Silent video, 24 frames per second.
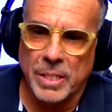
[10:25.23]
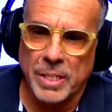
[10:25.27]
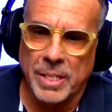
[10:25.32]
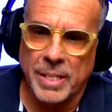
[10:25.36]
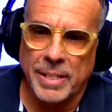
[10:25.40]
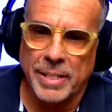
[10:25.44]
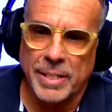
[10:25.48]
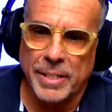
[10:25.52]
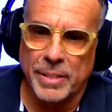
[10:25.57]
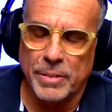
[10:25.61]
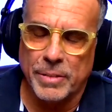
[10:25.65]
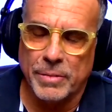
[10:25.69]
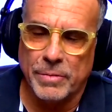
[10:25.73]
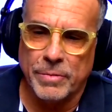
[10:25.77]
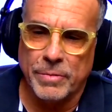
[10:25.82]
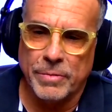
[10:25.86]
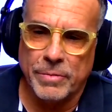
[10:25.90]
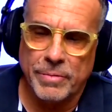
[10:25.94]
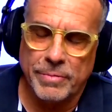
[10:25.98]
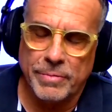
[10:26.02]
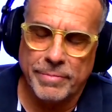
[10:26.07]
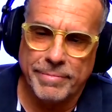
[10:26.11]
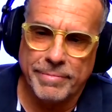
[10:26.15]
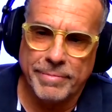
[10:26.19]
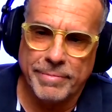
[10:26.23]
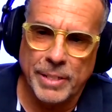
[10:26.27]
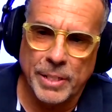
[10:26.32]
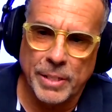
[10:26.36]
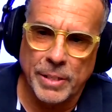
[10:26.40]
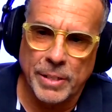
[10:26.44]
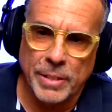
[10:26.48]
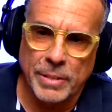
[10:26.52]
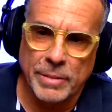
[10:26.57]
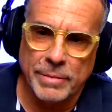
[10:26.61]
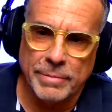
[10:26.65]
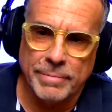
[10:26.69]
kind of,
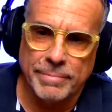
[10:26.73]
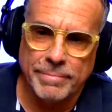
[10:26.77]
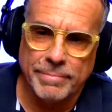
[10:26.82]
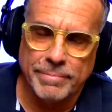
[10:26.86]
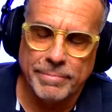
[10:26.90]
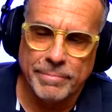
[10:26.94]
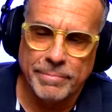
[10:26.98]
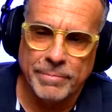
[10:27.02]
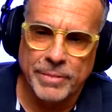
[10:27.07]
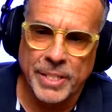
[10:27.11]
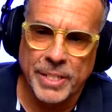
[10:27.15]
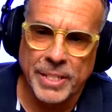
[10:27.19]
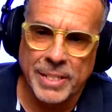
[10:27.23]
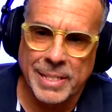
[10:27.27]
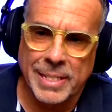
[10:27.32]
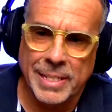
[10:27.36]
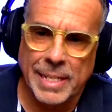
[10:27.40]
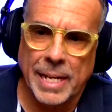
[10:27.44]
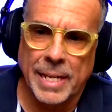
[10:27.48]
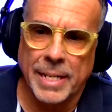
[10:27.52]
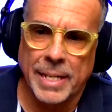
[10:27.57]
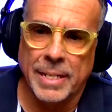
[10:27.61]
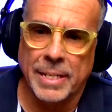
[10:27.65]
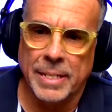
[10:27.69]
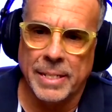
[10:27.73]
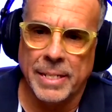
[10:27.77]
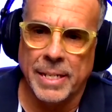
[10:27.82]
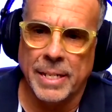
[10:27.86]
decided,